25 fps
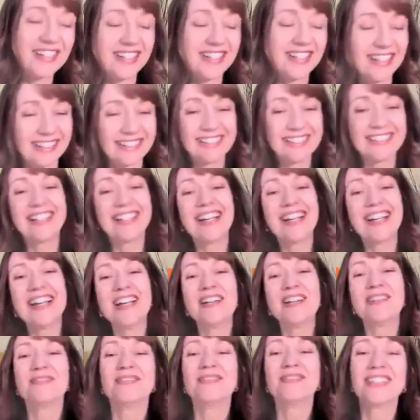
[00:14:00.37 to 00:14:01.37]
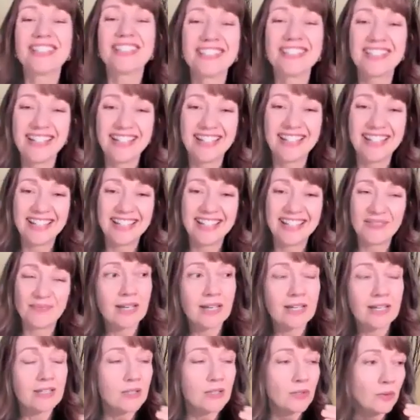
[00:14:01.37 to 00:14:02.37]
Ellen. But
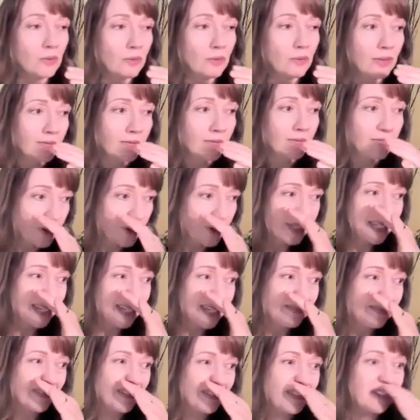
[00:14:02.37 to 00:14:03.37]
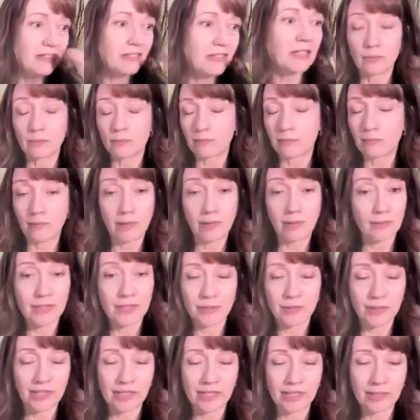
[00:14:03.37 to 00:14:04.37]
so, for example, I was
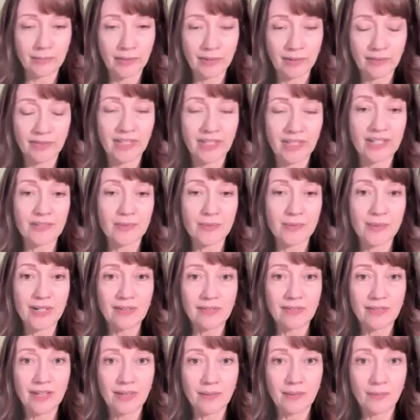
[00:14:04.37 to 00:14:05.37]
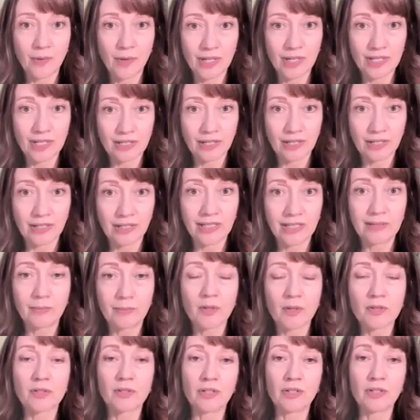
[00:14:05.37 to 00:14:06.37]
doing a number of things. One of them was an
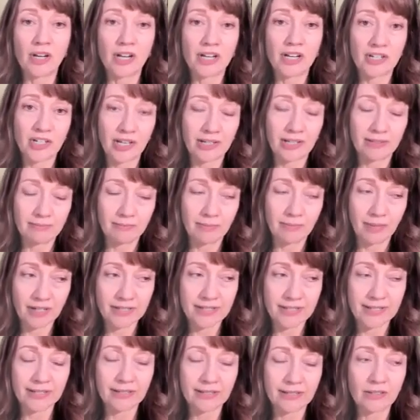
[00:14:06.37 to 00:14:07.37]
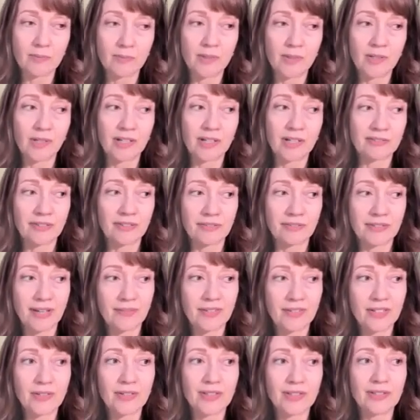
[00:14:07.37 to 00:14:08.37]
in-person launch at Barnes & Noble on Fifth
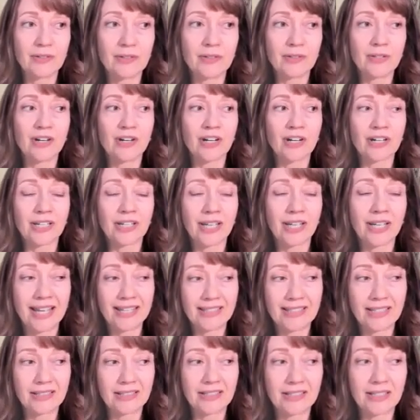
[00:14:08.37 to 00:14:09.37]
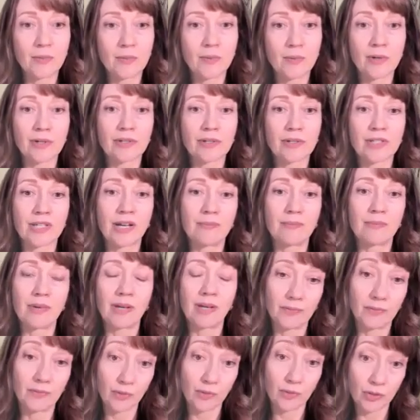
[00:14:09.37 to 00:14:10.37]
Avenue in New York. And then there were some
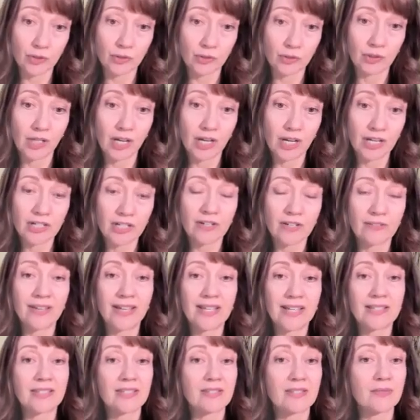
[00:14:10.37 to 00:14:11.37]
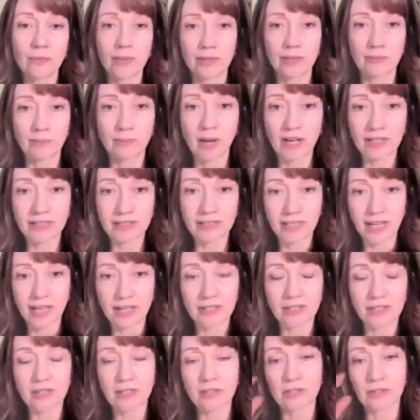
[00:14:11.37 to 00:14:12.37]
virtual launch events with
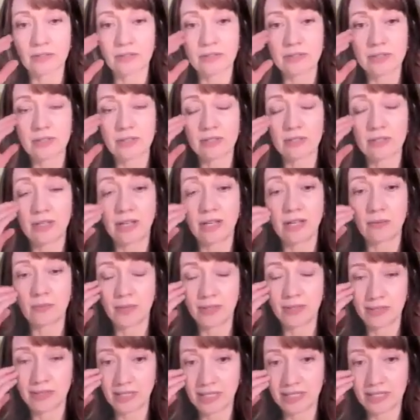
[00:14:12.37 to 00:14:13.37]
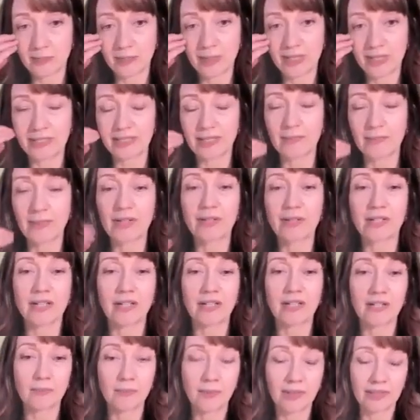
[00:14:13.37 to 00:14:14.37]
podcasters, one that's based in
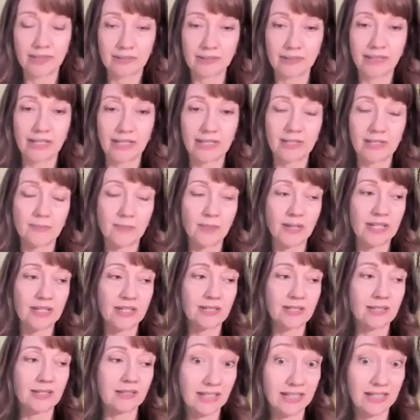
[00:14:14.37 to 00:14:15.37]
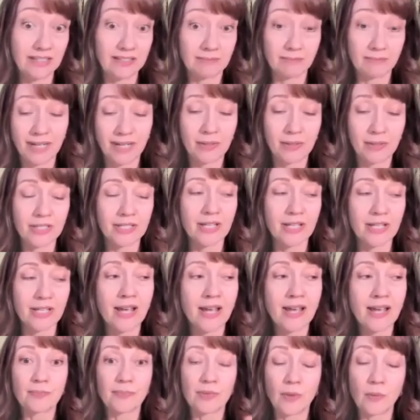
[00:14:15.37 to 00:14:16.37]
America, one that's based in Paris.
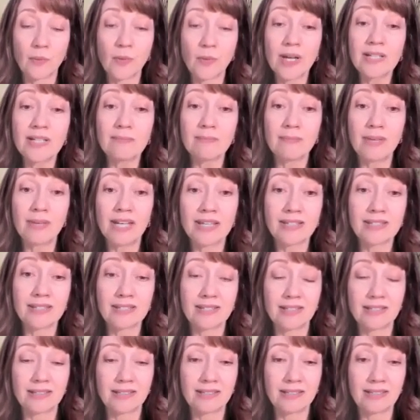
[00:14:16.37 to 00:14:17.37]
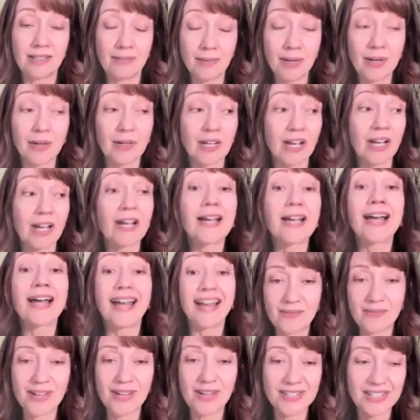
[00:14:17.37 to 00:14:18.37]
The one based in America
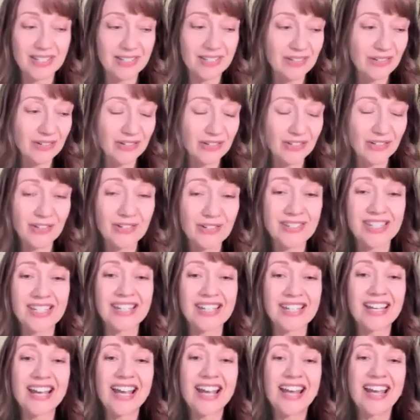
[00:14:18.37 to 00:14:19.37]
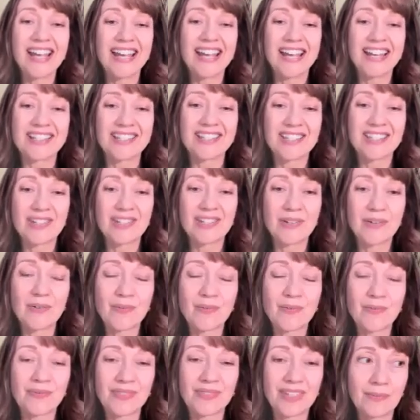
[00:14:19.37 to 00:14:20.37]
was in New Jersey. And
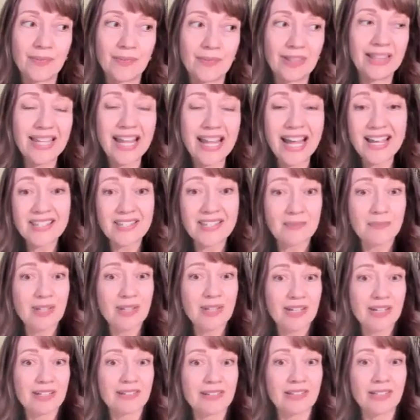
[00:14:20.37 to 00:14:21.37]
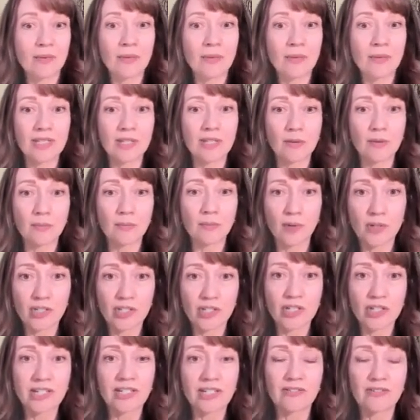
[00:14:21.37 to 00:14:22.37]
so last minute, there was an
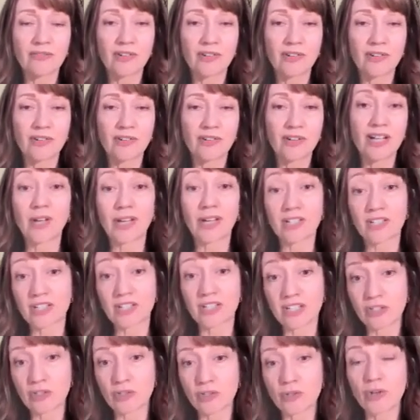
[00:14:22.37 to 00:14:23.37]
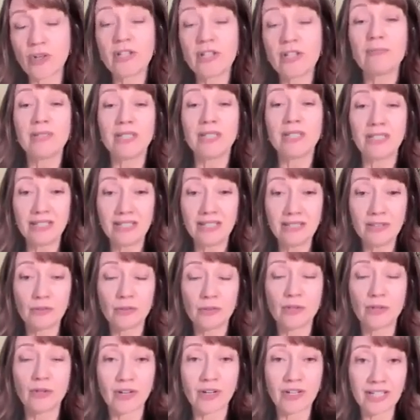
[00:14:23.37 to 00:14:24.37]
opportunity for him to actually join me in
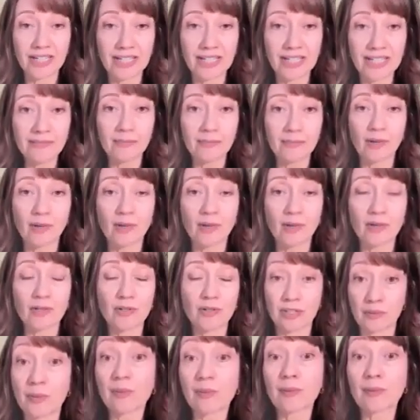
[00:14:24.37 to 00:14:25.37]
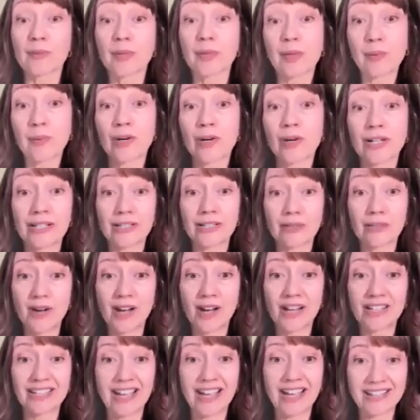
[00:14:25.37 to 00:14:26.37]
New York in person. So we were recording the
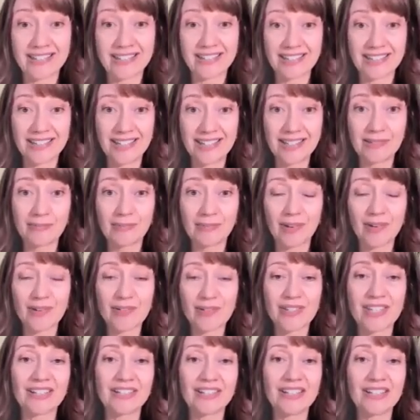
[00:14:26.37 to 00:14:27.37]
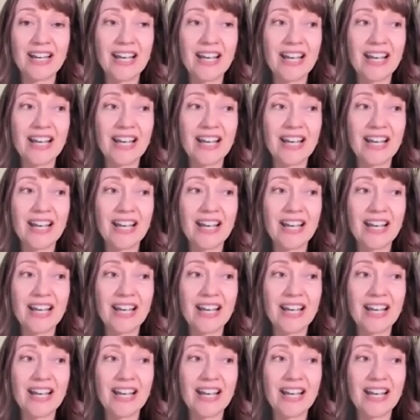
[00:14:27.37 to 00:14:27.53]
podcast in person.